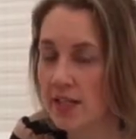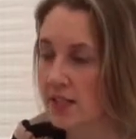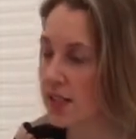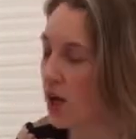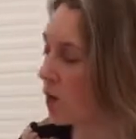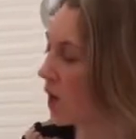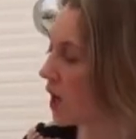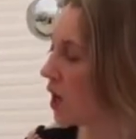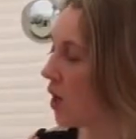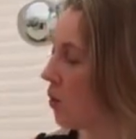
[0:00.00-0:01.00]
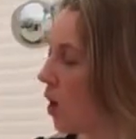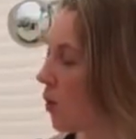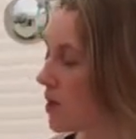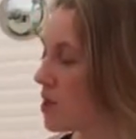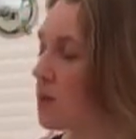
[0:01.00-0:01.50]
And so what
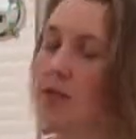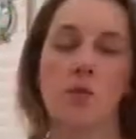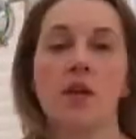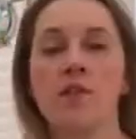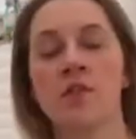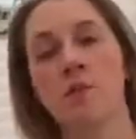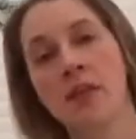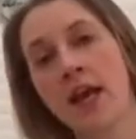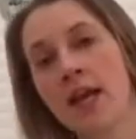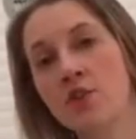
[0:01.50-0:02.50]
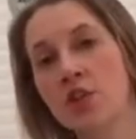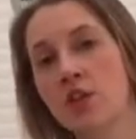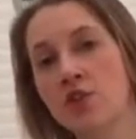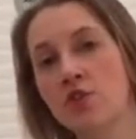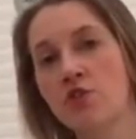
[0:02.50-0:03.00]
we're doing is we're giving them the yellow
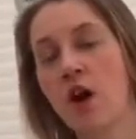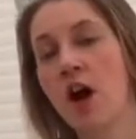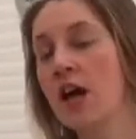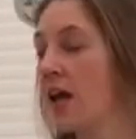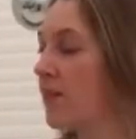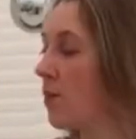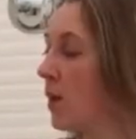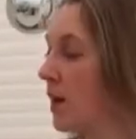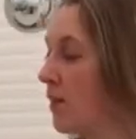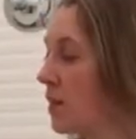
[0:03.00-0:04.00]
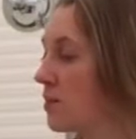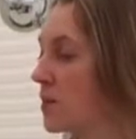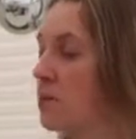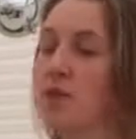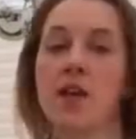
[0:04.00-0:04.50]
gel to try, and then we're giving them
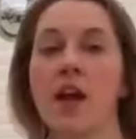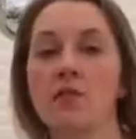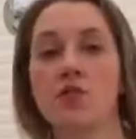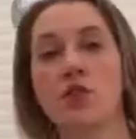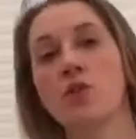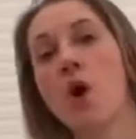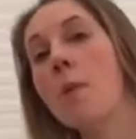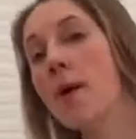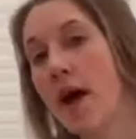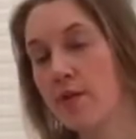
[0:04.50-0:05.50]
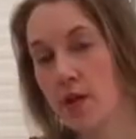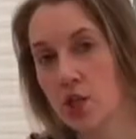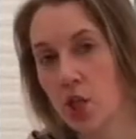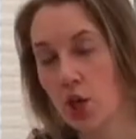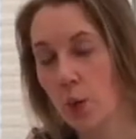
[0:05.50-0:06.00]
something else to compare it
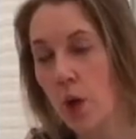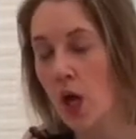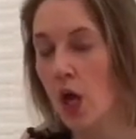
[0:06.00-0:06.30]
to.